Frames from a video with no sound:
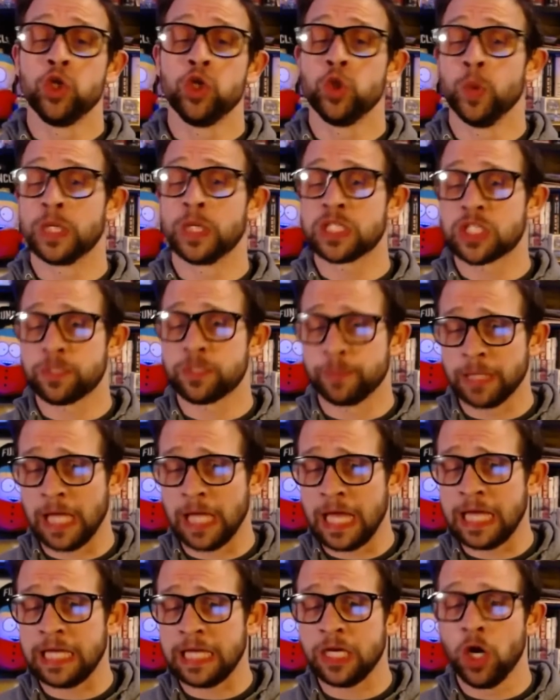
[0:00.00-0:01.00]
to
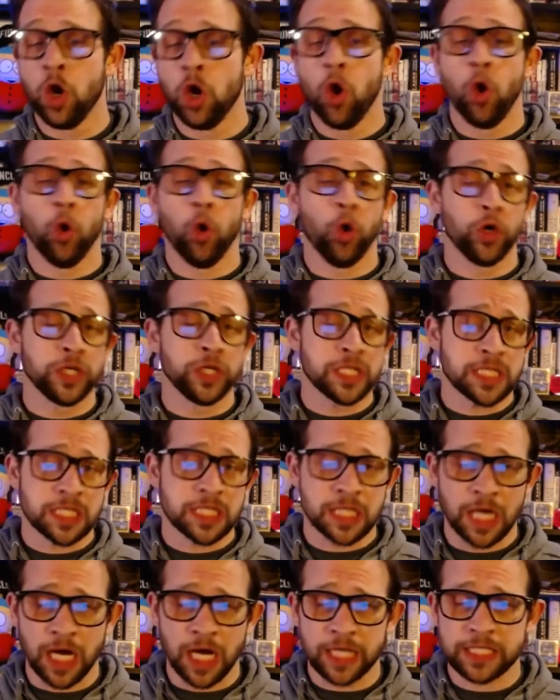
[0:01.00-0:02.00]
explain or
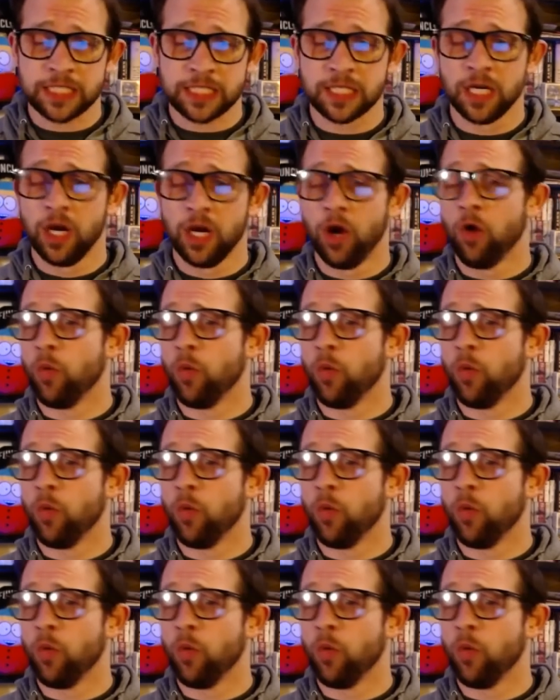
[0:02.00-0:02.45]
discuss